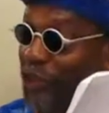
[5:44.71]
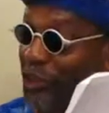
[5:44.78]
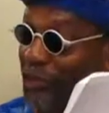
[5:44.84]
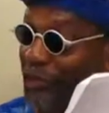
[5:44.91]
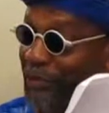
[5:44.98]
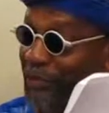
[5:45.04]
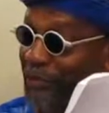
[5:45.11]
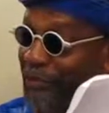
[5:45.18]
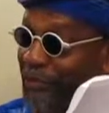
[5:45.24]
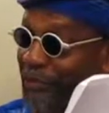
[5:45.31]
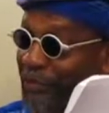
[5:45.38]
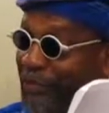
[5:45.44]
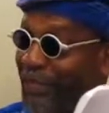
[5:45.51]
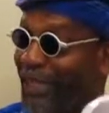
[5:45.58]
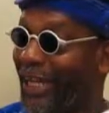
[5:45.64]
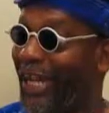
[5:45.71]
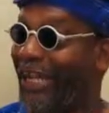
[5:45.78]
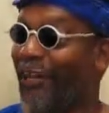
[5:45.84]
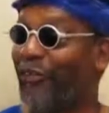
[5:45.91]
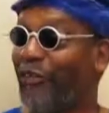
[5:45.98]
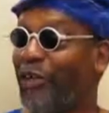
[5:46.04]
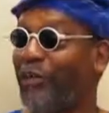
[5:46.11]
Mm-hmm. I
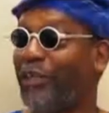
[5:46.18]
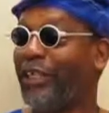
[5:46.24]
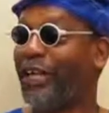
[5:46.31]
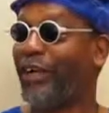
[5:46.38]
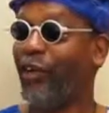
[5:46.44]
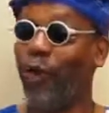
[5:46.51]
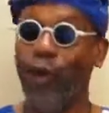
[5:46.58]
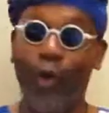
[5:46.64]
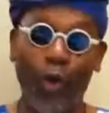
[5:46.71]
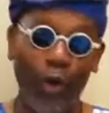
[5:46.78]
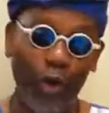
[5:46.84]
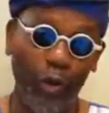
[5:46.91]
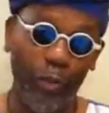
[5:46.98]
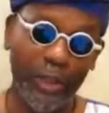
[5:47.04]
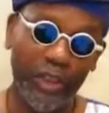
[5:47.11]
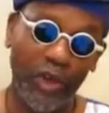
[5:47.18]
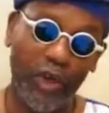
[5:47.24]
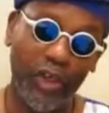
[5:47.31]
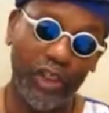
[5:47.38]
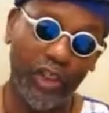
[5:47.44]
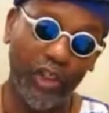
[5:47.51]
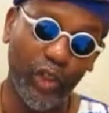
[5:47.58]
agree with that. All humans
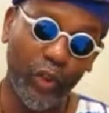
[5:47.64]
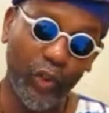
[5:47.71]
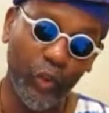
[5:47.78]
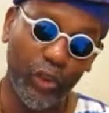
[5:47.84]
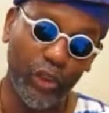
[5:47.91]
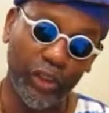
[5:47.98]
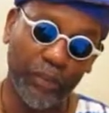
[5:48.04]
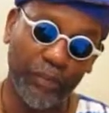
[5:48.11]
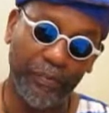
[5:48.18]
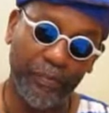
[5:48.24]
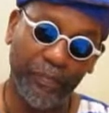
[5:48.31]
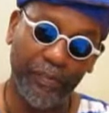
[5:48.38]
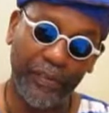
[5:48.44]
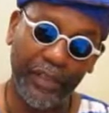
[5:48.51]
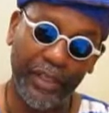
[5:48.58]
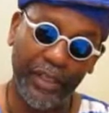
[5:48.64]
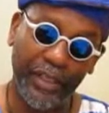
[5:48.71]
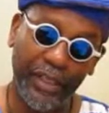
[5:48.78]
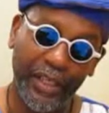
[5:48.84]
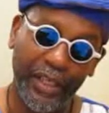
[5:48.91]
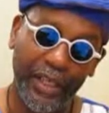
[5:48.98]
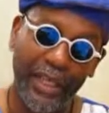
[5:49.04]
are delusional.
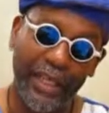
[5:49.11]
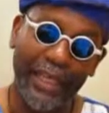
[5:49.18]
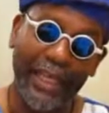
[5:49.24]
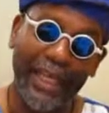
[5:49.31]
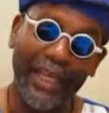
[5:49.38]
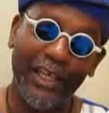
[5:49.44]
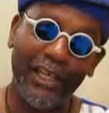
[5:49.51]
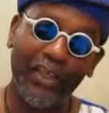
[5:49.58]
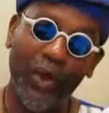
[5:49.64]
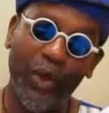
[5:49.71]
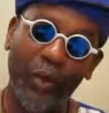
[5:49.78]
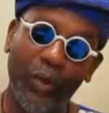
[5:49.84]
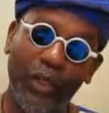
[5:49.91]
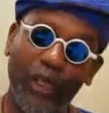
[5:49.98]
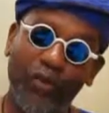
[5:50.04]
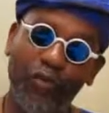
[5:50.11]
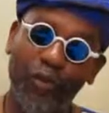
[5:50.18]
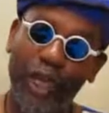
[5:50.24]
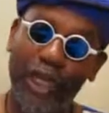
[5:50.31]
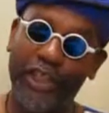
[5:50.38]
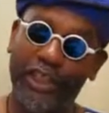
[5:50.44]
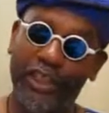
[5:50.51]
It is only the
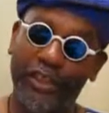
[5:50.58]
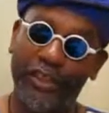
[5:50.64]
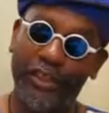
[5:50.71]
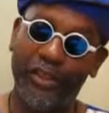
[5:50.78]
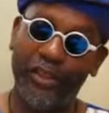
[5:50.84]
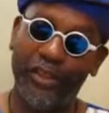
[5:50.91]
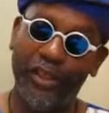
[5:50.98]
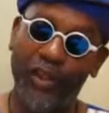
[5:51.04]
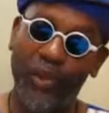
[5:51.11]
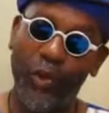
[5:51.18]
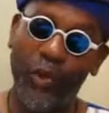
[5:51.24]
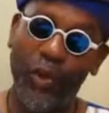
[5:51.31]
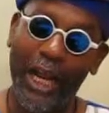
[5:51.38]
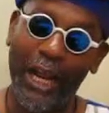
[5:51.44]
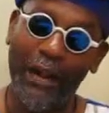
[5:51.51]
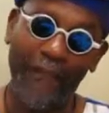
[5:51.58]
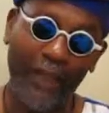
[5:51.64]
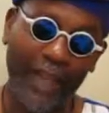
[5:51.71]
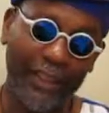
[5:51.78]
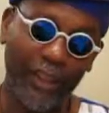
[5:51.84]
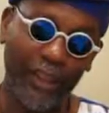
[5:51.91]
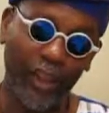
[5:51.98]
rich who have
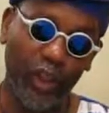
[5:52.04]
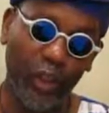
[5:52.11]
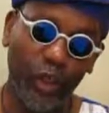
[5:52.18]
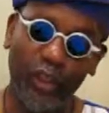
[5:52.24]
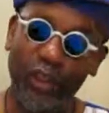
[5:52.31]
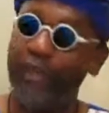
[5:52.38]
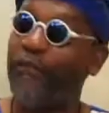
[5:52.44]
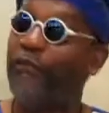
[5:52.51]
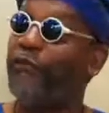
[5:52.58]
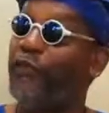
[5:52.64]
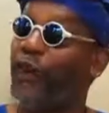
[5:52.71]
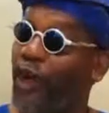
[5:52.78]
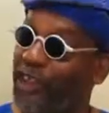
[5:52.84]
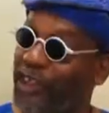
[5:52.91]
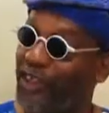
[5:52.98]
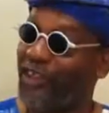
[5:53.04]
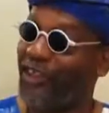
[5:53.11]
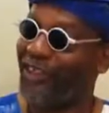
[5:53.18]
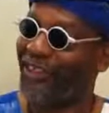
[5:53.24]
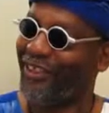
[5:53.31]
that delusion fostered.